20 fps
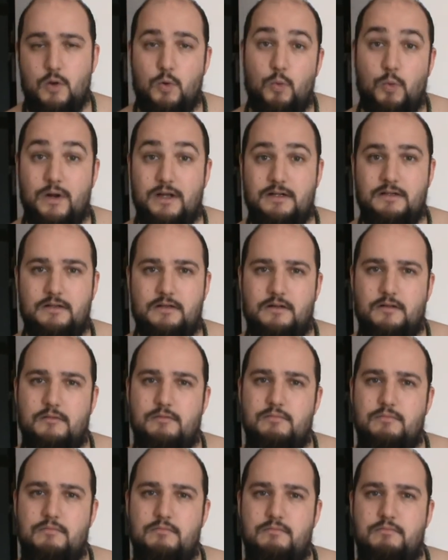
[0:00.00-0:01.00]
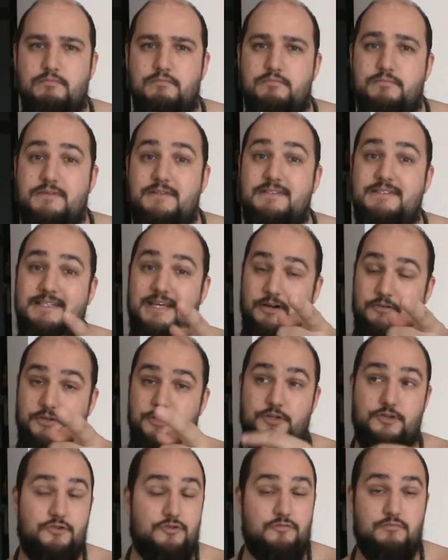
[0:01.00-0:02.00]
will tell
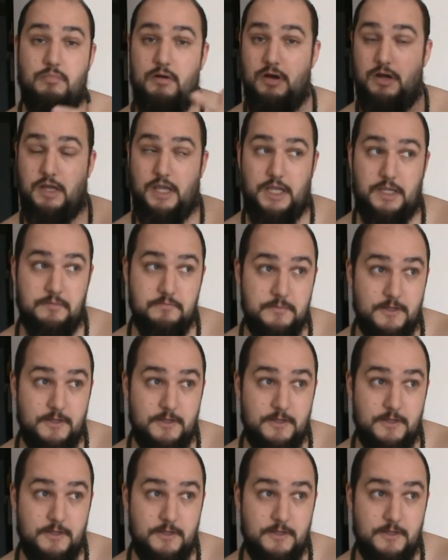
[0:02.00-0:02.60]
you by,